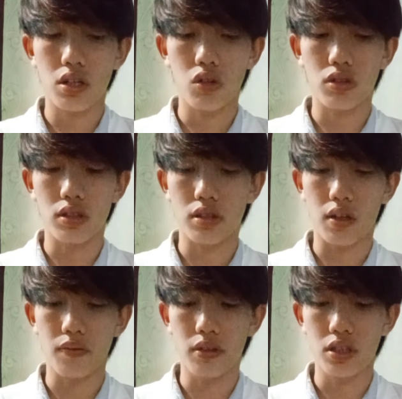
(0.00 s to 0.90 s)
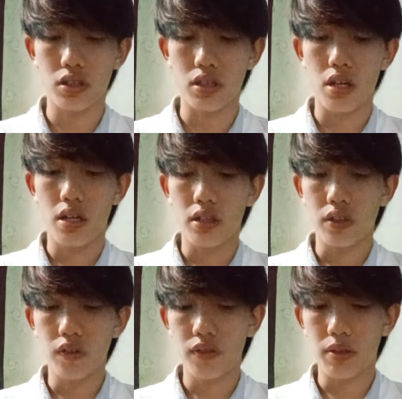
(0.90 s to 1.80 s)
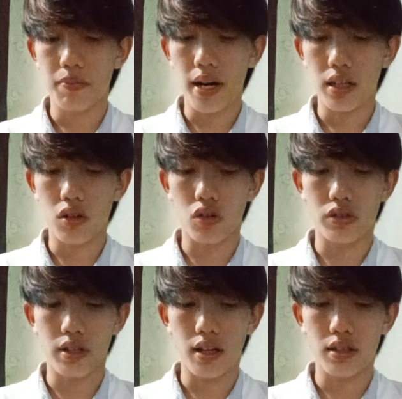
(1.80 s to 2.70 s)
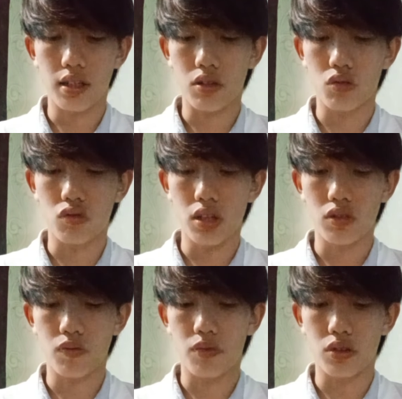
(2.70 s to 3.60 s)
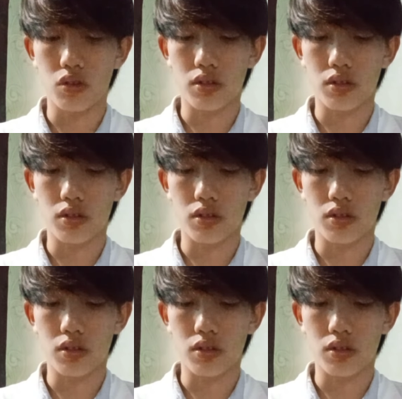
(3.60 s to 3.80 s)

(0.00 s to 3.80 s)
even bag or cell that contains photosynthetic chemicals.